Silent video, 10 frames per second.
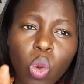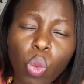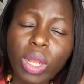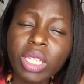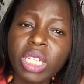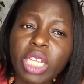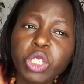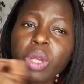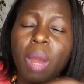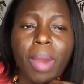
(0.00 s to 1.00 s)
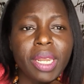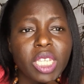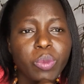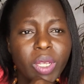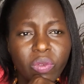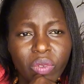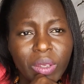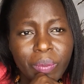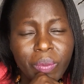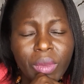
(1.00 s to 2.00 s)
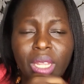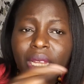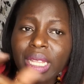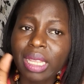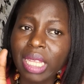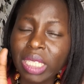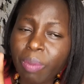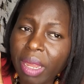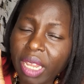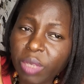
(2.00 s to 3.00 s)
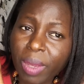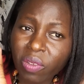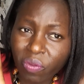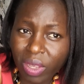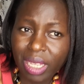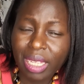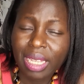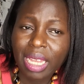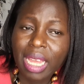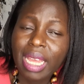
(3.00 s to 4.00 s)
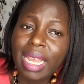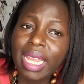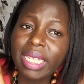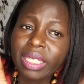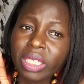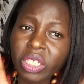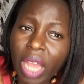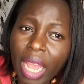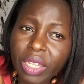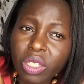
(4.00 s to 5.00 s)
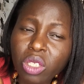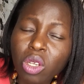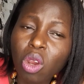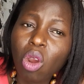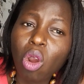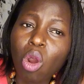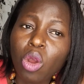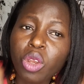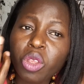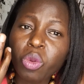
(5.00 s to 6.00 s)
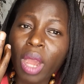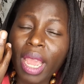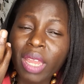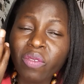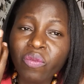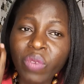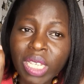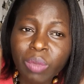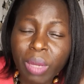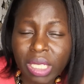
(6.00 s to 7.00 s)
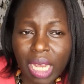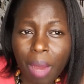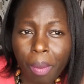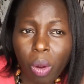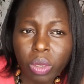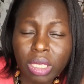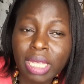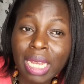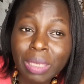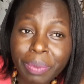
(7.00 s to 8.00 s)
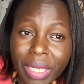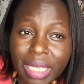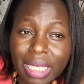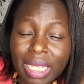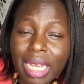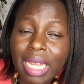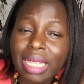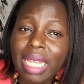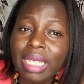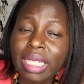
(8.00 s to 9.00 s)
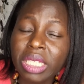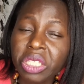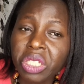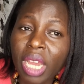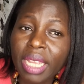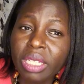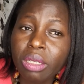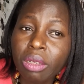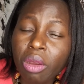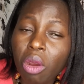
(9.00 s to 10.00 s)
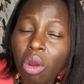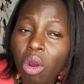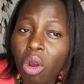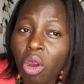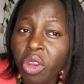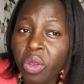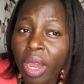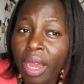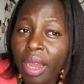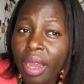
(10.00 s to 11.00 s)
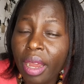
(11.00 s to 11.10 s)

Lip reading: will charge you a management fee. This management fee is charged on your investment amount. That means that it's charged on your